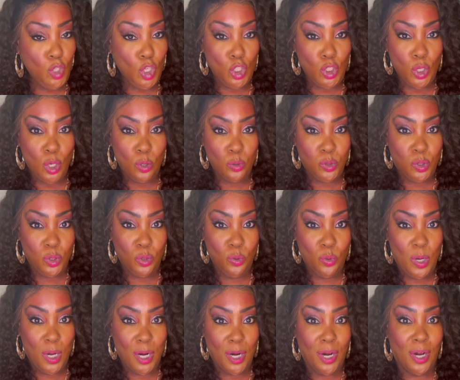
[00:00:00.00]
you know, do
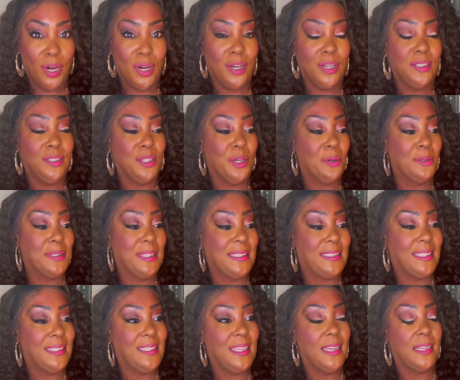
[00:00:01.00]
her, don't
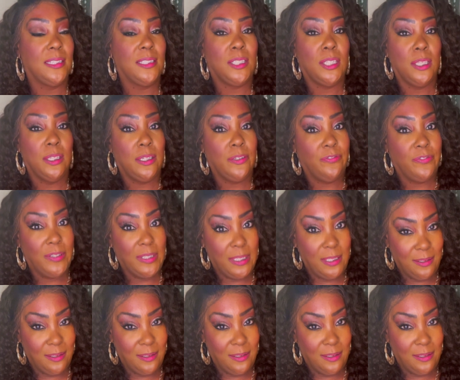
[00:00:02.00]
let the negativity